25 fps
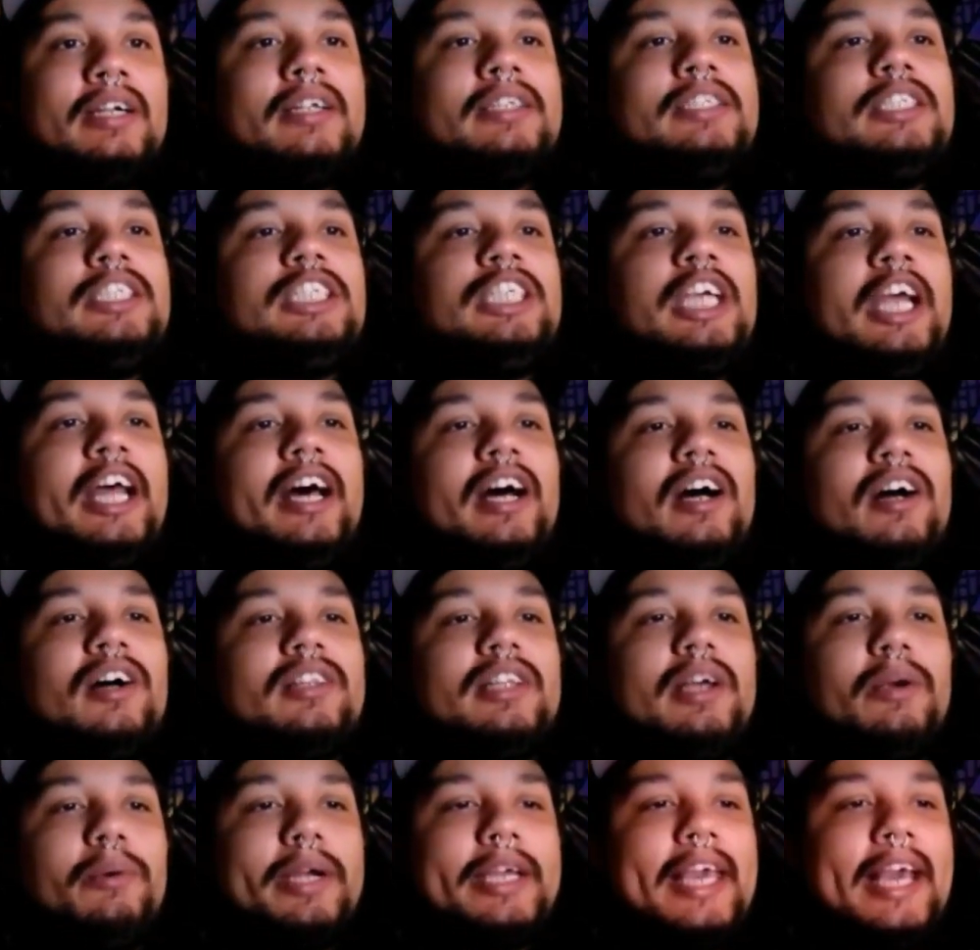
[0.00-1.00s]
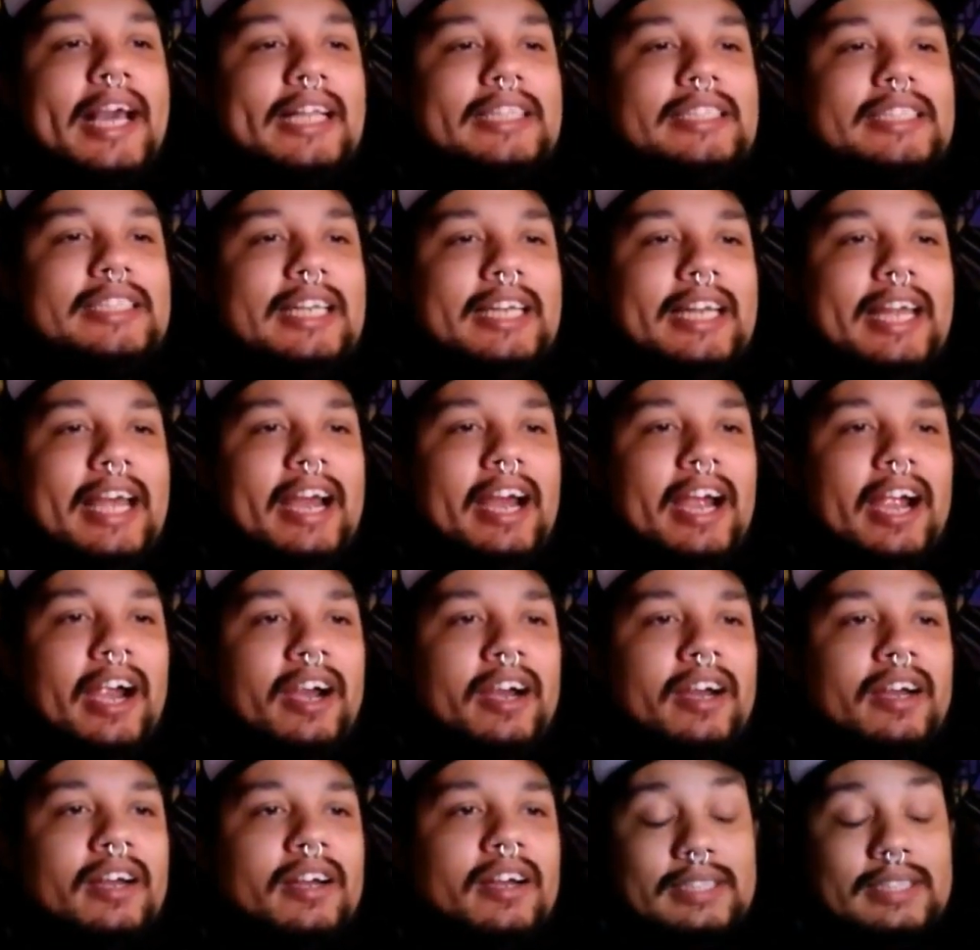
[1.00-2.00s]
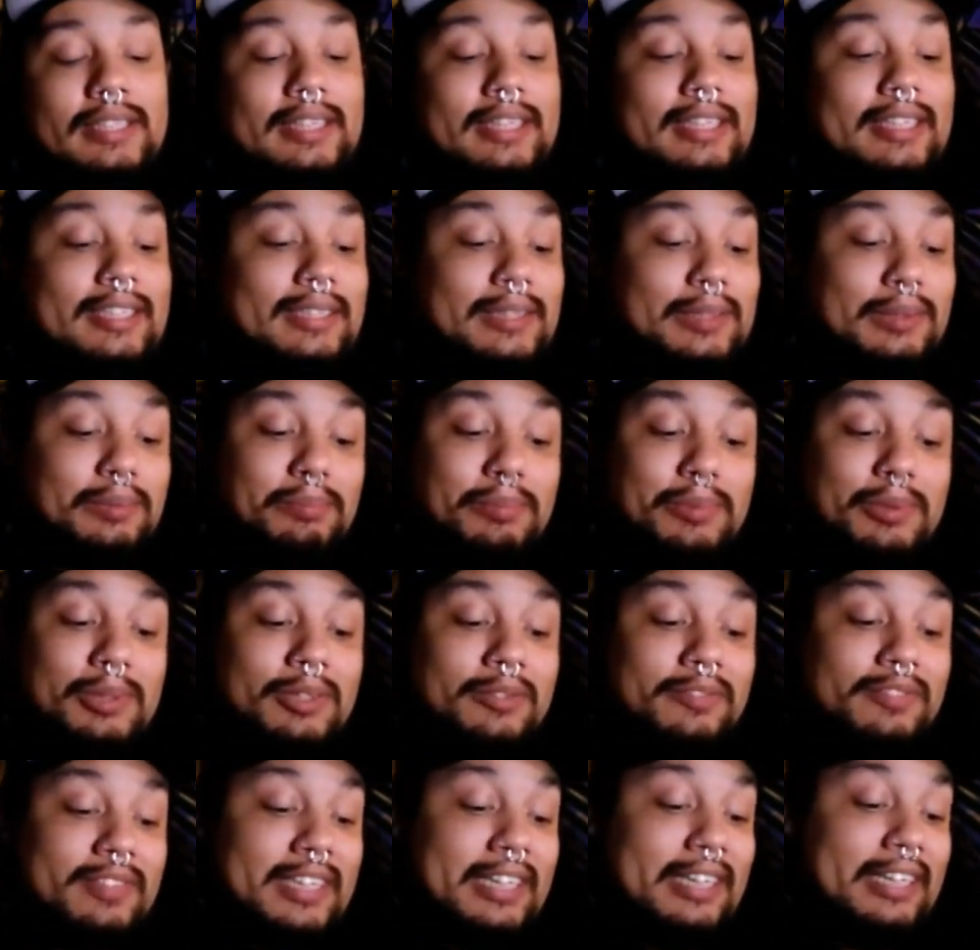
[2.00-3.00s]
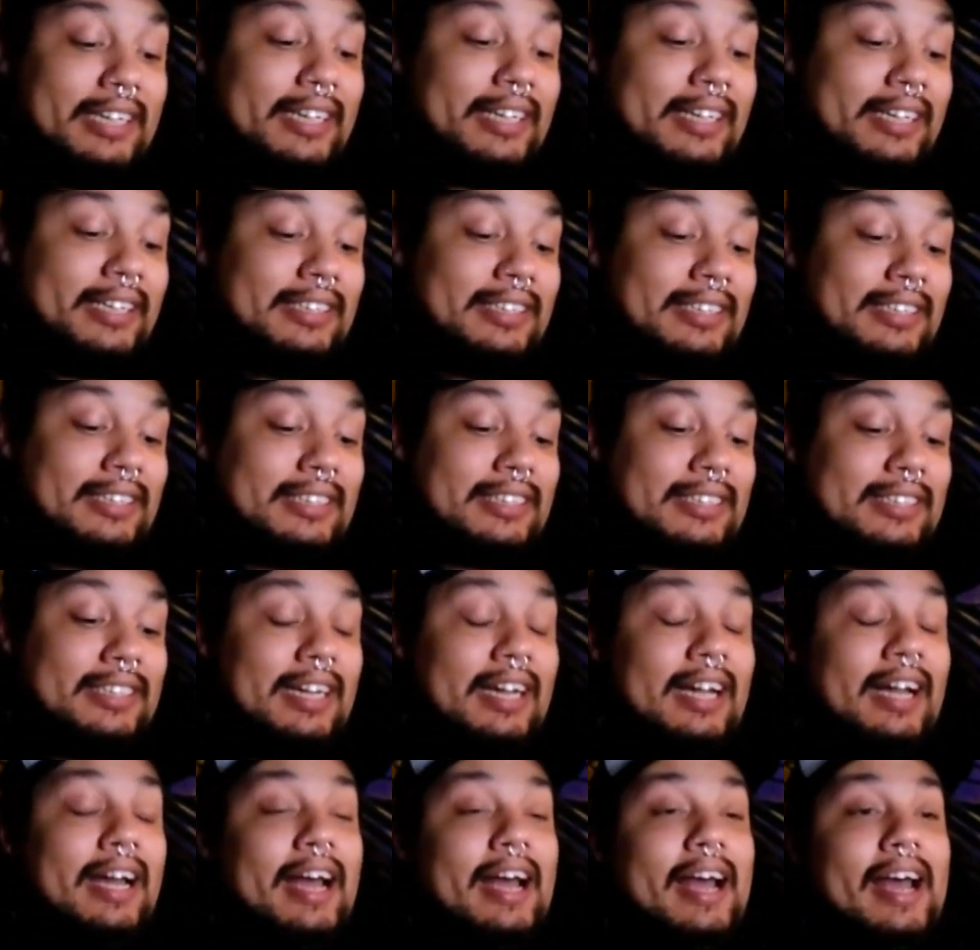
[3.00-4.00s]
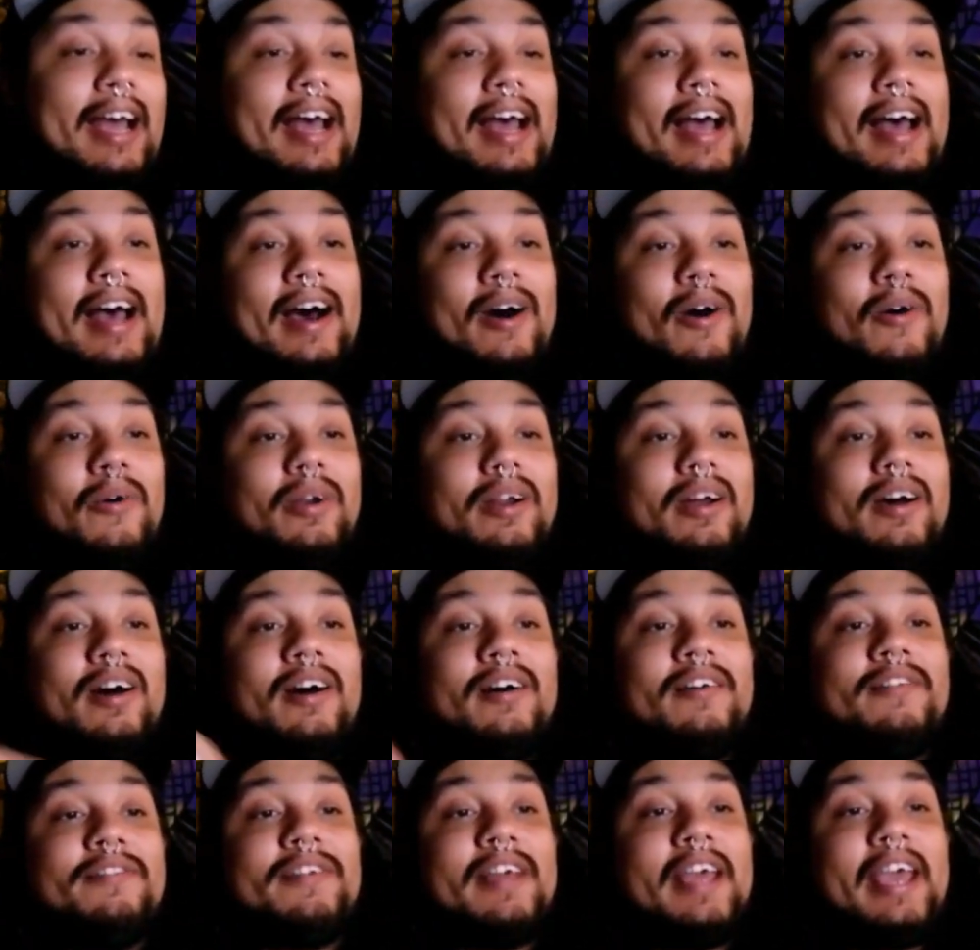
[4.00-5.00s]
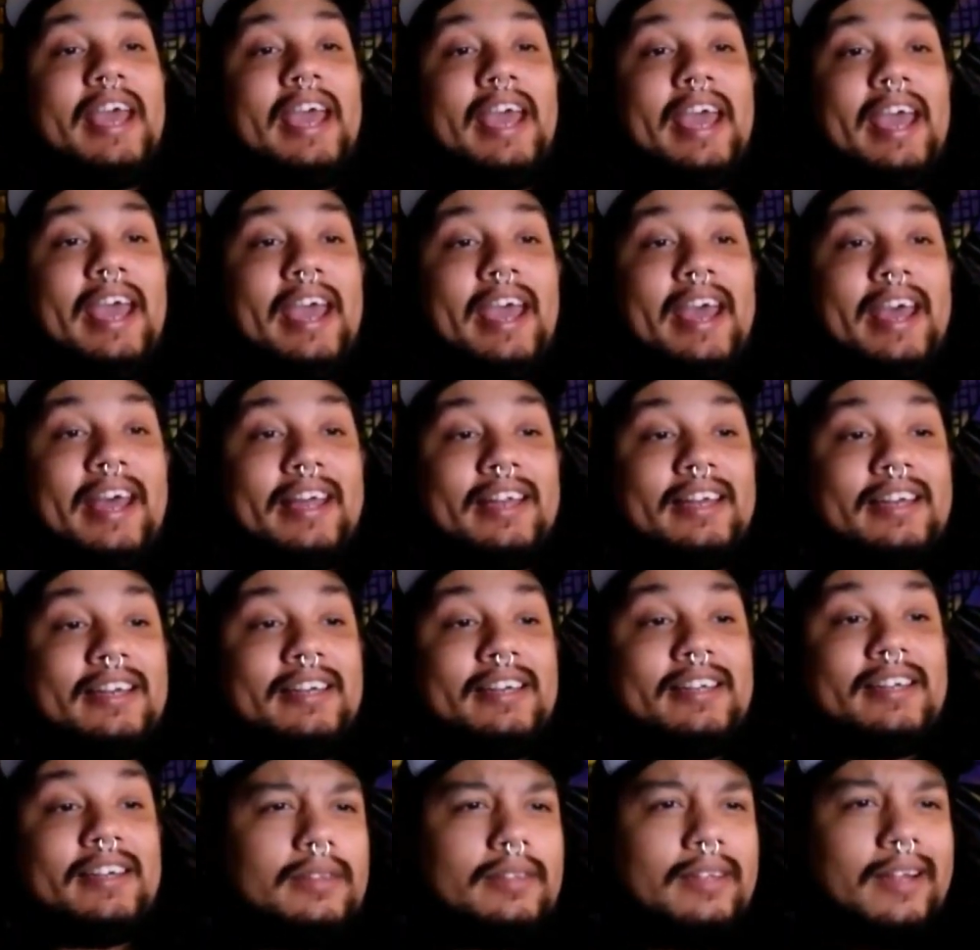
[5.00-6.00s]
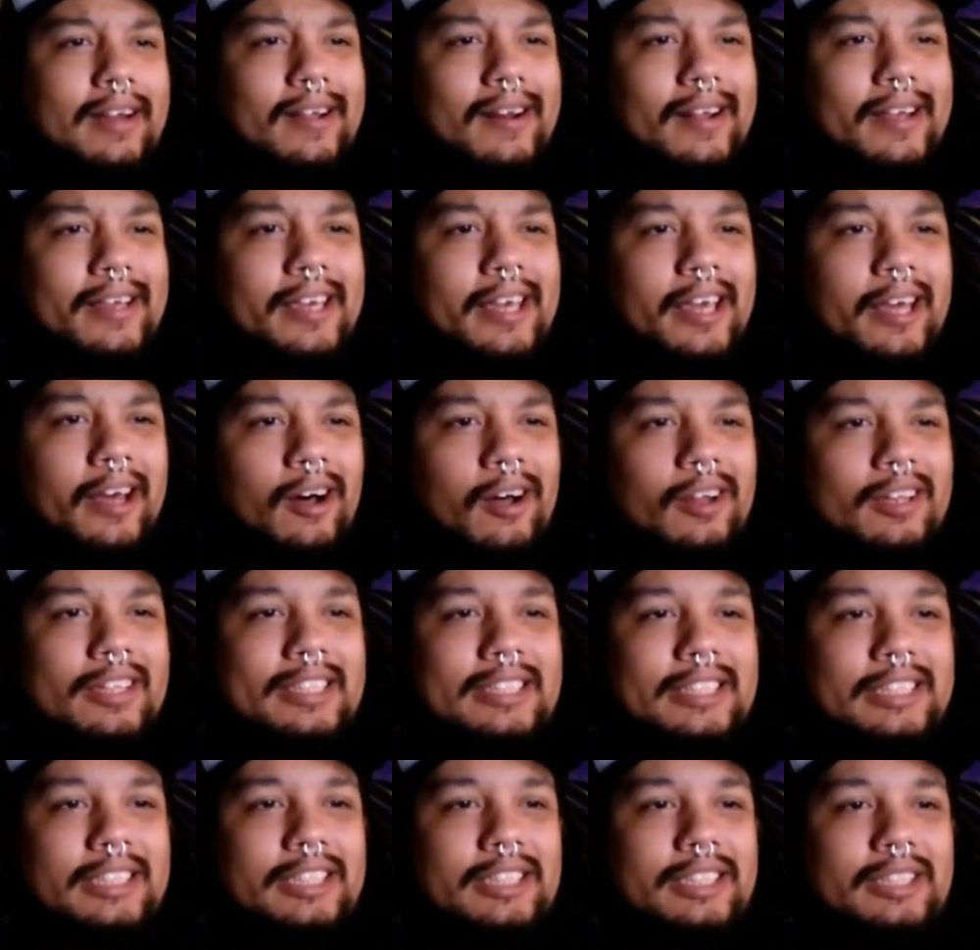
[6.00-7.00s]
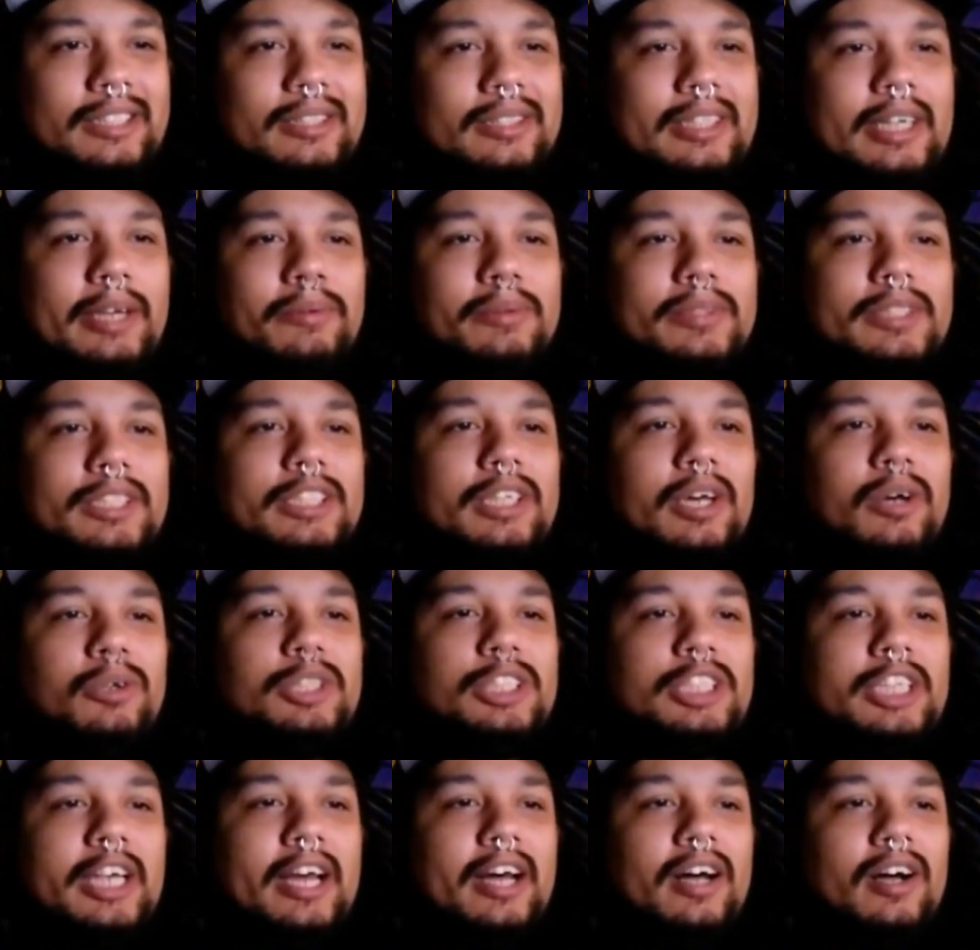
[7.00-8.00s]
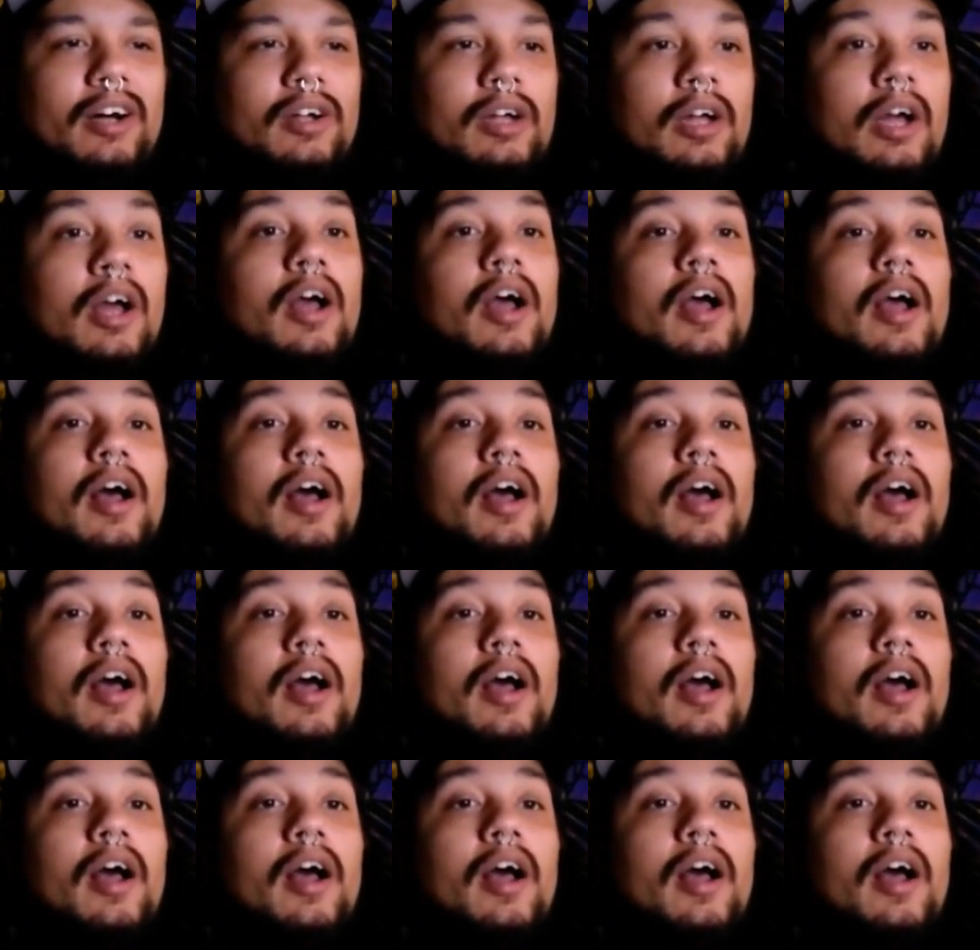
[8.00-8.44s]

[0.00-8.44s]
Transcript: Chill, there were kids in there. This movie is out of hand. They're gonna kill this dude? He was so chill.